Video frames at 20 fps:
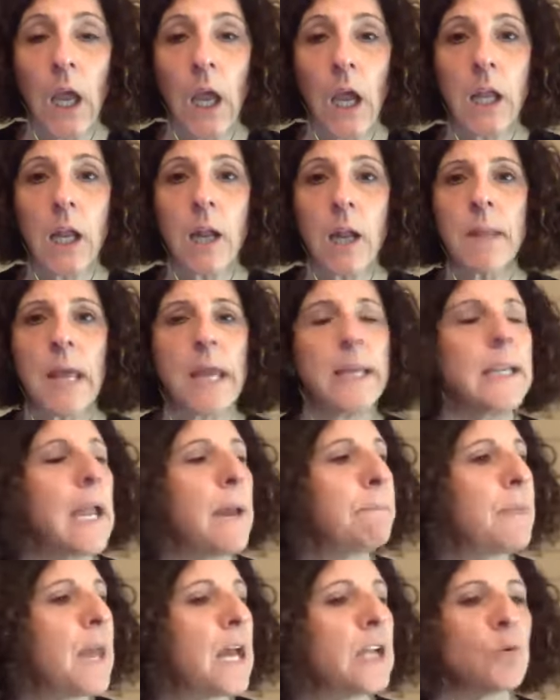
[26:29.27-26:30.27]
And I'm like,
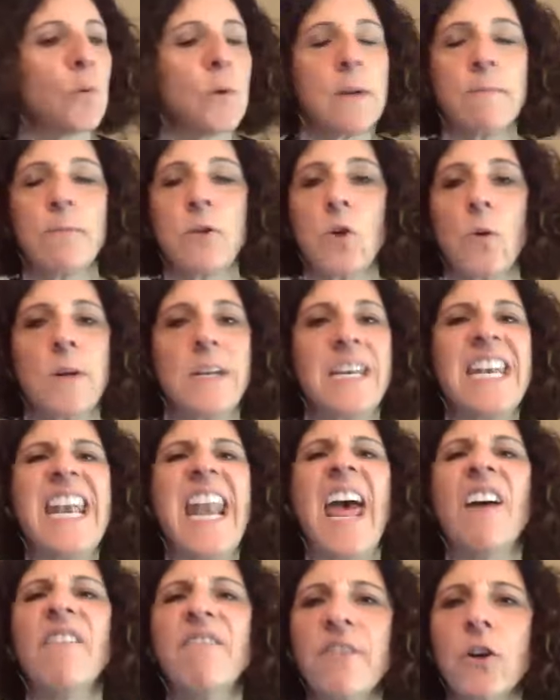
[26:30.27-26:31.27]
yep, that's what I'm doing.
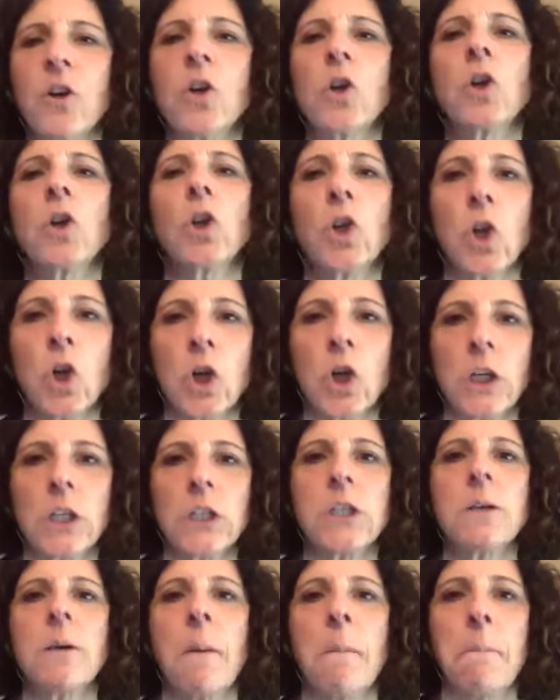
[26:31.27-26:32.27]
Never
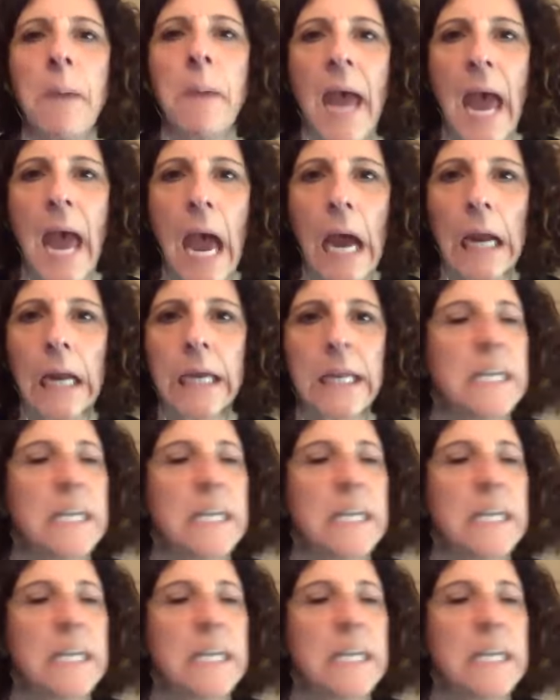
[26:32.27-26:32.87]
looked back.